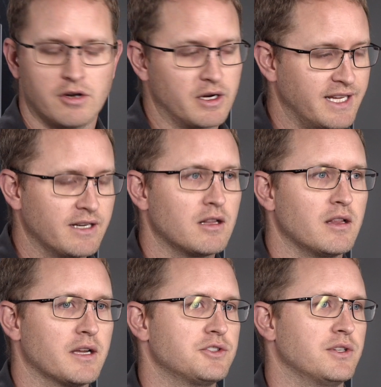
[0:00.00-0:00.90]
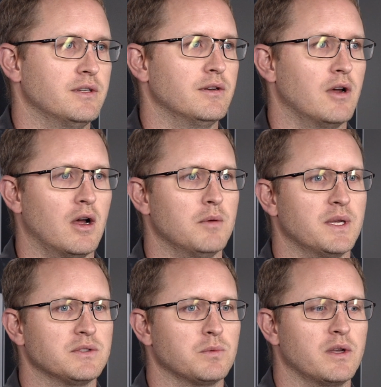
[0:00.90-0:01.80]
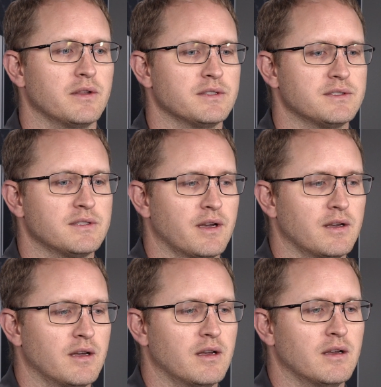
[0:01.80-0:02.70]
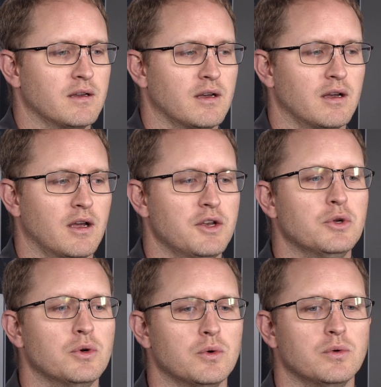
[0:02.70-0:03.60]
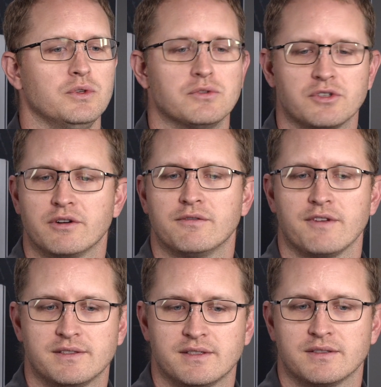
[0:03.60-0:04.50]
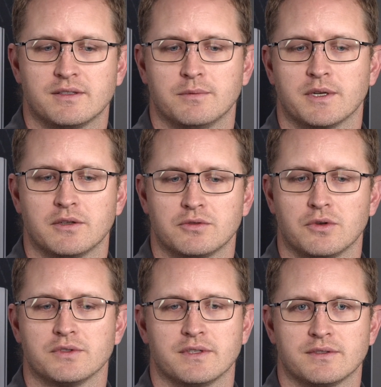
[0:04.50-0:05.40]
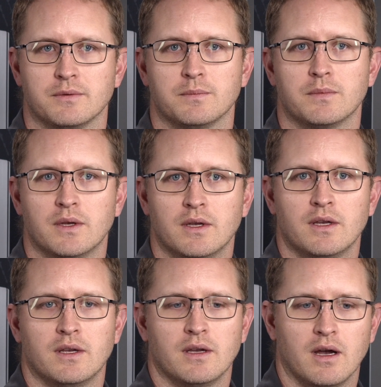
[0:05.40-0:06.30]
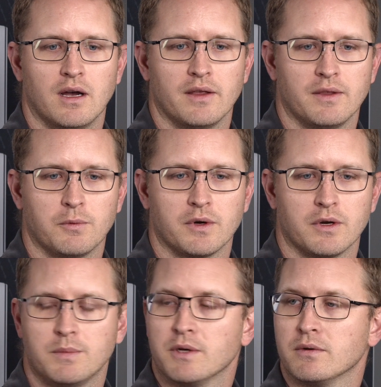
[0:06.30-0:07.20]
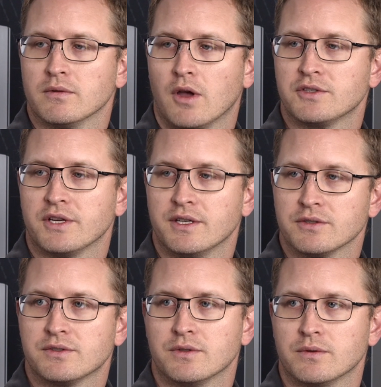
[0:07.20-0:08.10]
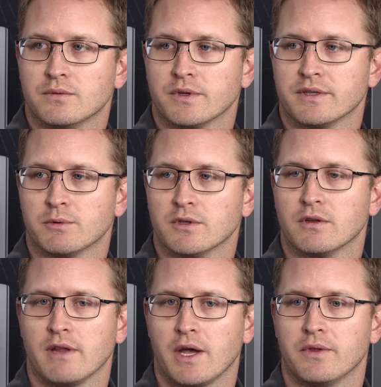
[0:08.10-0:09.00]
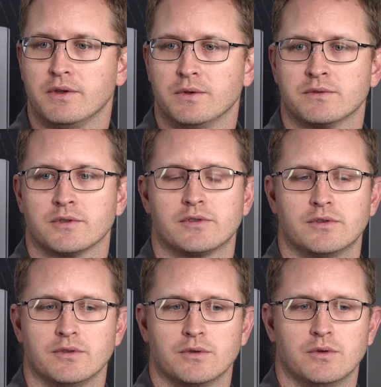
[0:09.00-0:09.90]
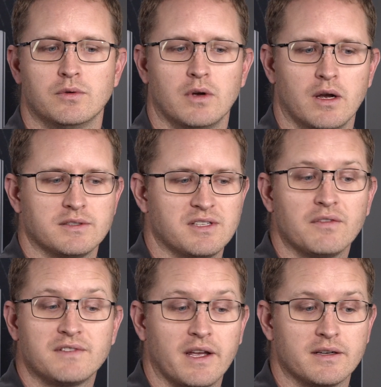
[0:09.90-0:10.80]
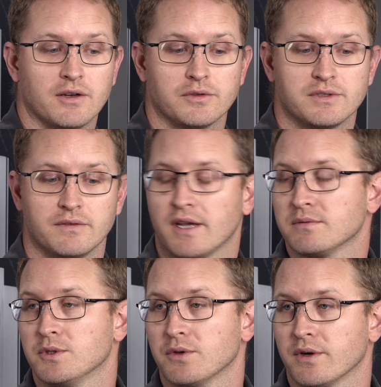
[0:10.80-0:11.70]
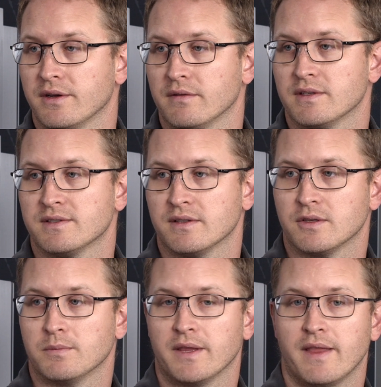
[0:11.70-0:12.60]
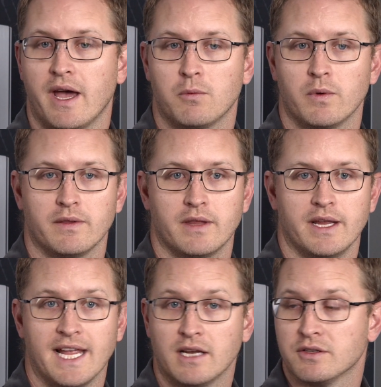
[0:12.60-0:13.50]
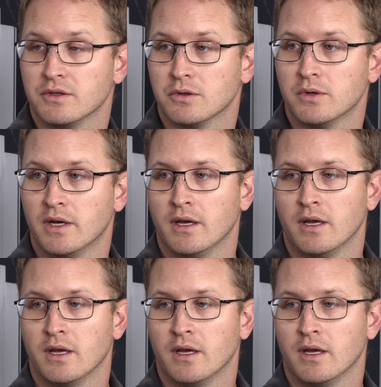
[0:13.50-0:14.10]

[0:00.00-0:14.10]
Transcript: Correct, data collection, as well as a new user interface system and control system that we're going to be launching here soon. Really will allow the user to self-diagnose the vast majority of the system, and that what they can't do,